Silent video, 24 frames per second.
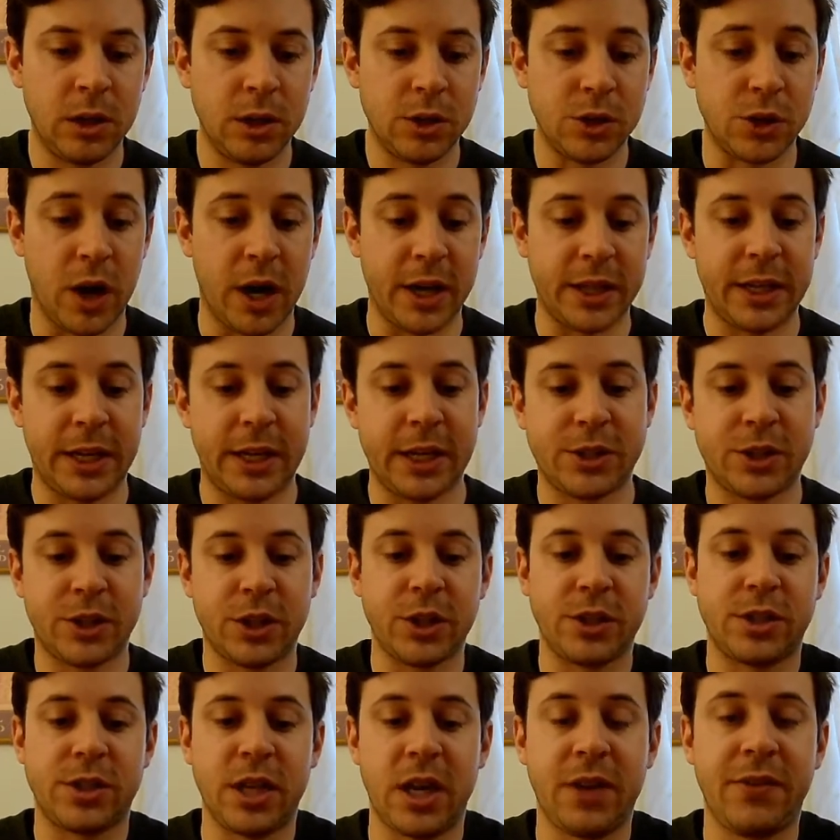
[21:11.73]
So I think it's a
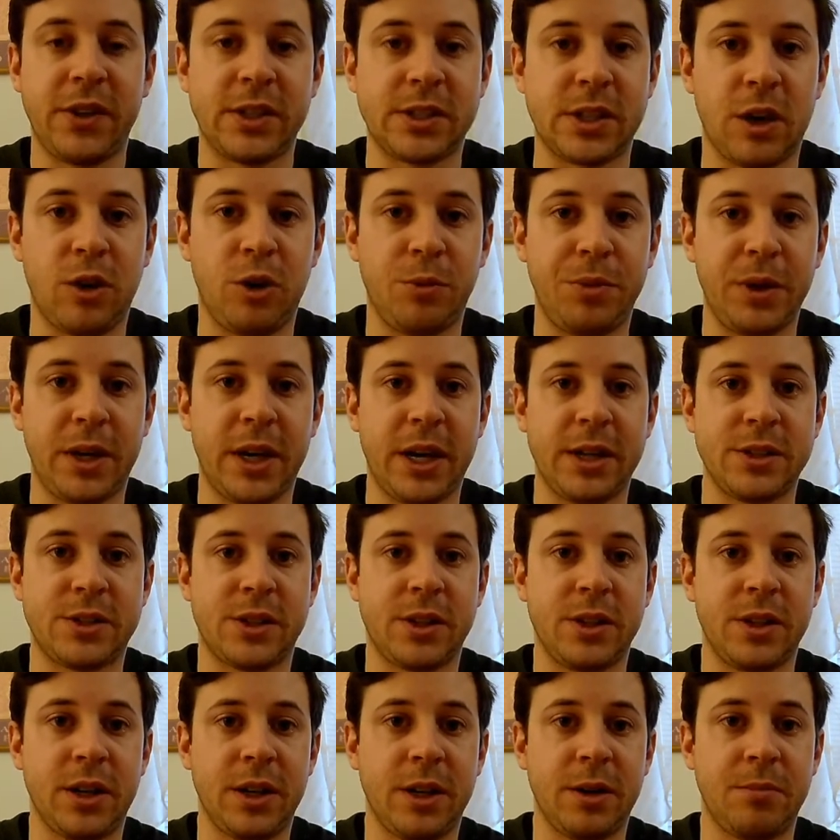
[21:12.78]
good savings. I hope you guys
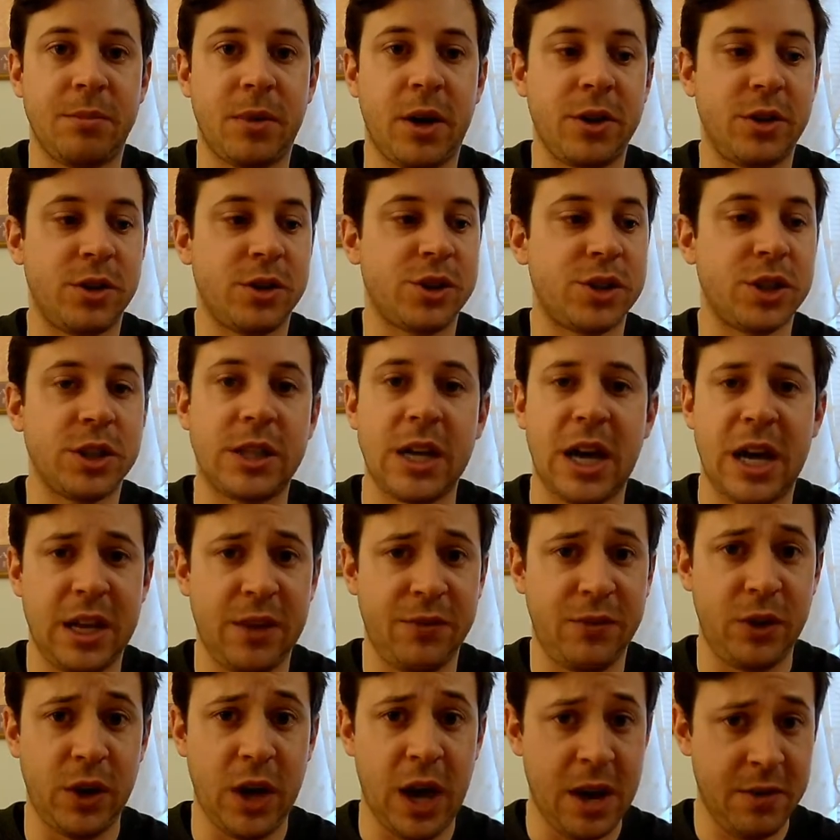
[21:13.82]
can um, understood that.
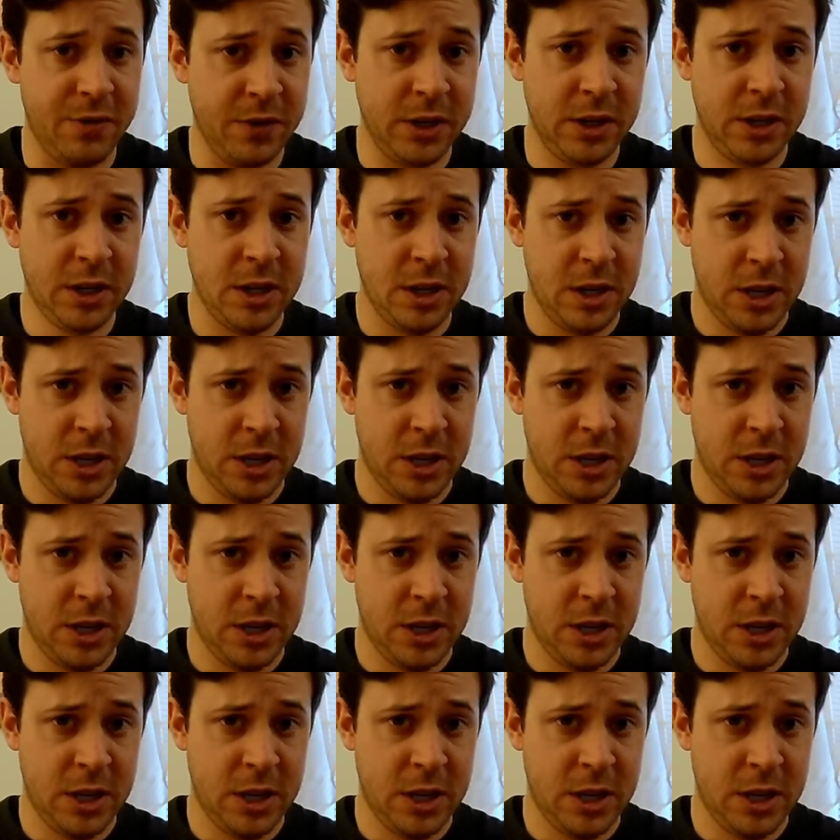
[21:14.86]
If you haven't,